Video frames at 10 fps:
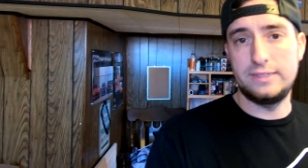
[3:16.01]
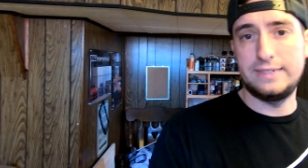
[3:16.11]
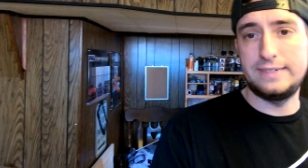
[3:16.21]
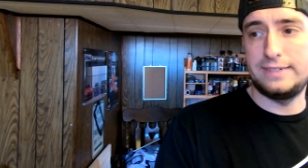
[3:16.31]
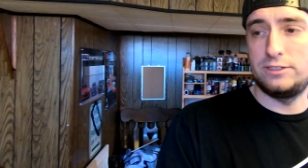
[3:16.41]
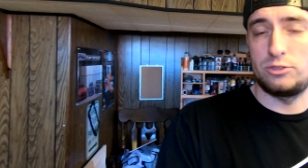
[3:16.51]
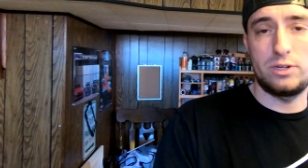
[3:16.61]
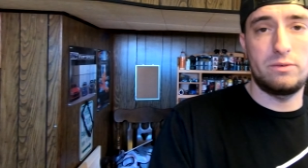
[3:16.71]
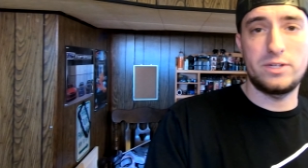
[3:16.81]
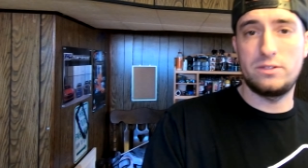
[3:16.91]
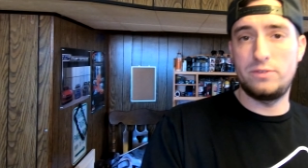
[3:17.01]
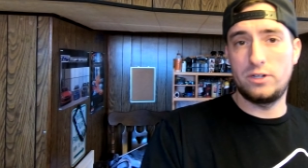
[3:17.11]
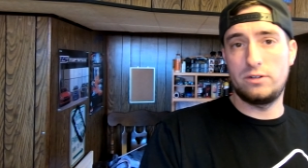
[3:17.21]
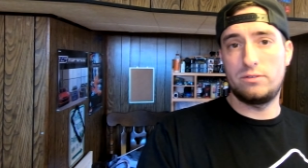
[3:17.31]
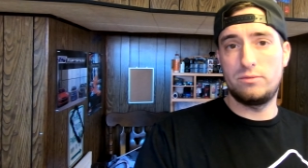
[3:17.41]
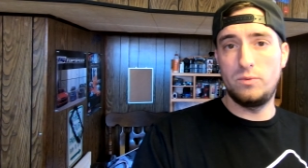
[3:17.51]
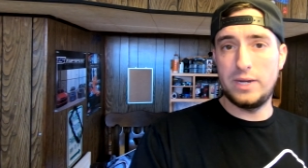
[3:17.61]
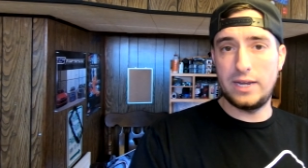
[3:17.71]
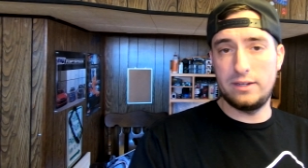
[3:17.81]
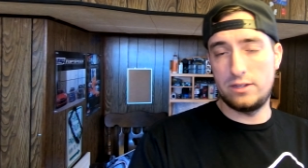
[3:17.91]
Uh, enjoy the rest of your
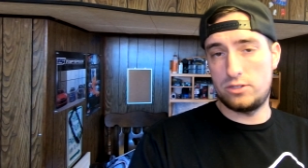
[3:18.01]
weekend.